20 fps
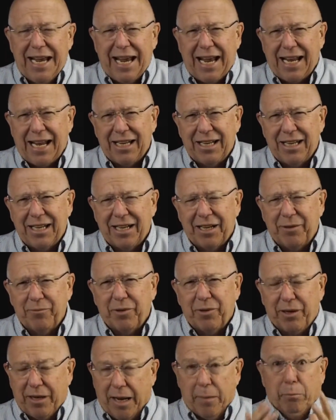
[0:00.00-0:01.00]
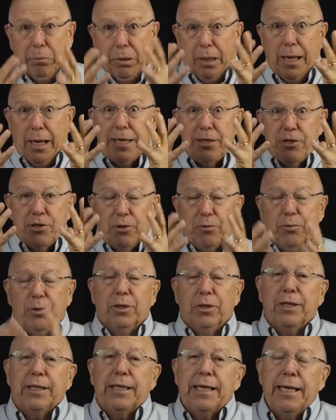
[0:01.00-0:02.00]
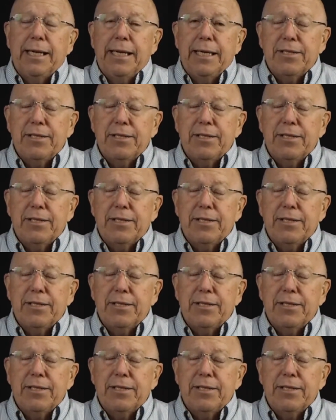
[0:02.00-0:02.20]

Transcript: and blind you, really.